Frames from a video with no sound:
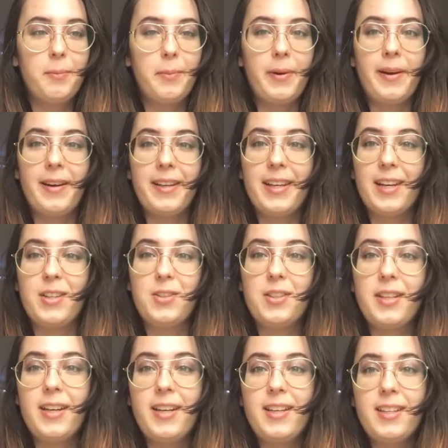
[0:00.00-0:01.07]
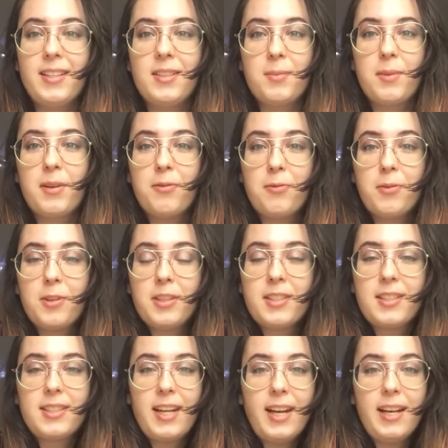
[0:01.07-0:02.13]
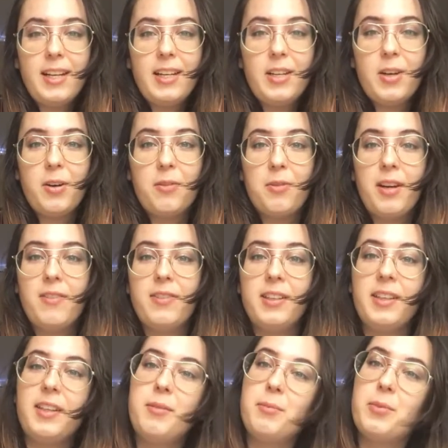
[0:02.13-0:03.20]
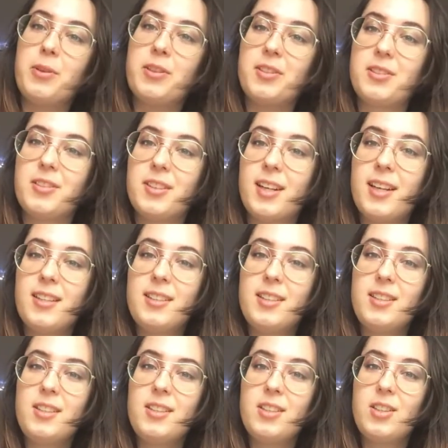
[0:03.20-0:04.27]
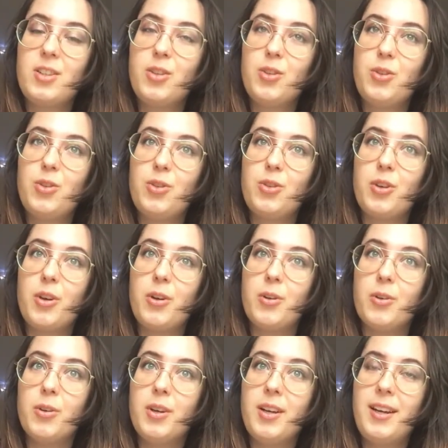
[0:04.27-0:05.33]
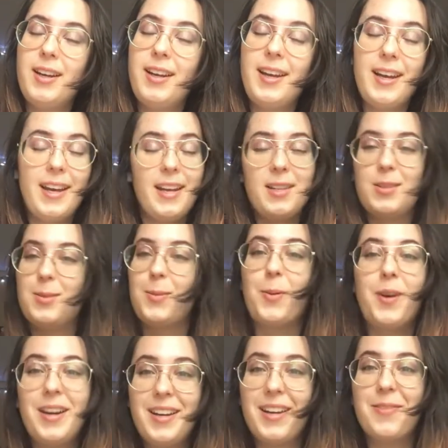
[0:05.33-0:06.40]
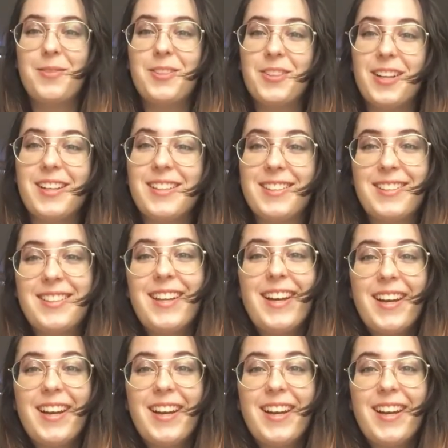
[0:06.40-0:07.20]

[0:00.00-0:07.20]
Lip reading: But yeah, today is my first day of having in-person classes, so hence why I'm dressed.